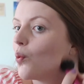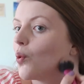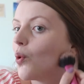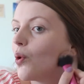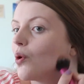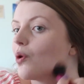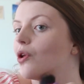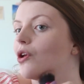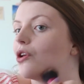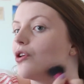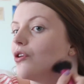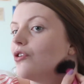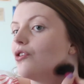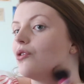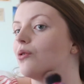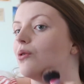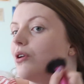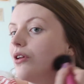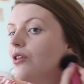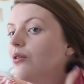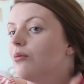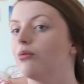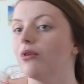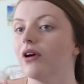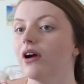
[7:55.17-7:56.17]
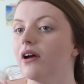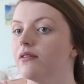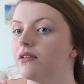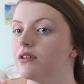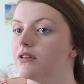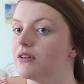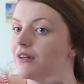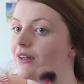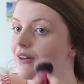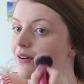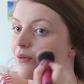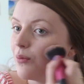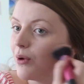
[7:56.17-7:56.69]
Because I just do it in the
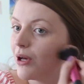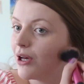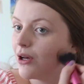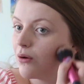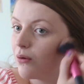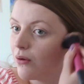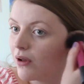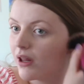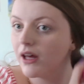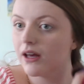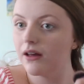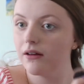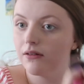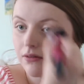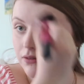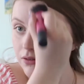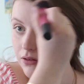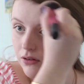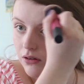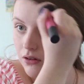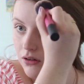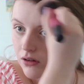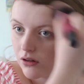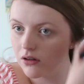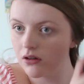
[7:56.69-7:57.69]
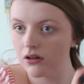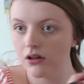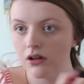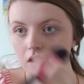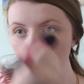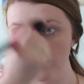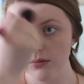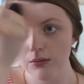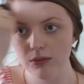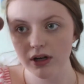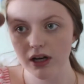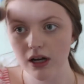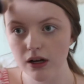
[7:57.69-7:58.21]
privacy of my own life.
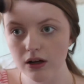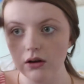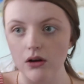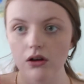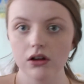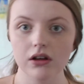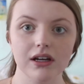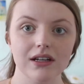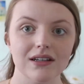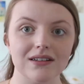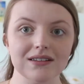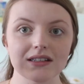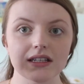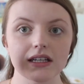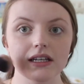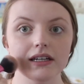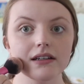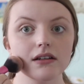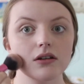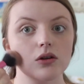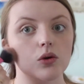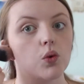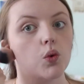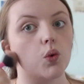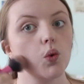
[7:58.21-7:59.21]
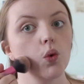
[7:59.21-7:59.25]
But now you all get to see it.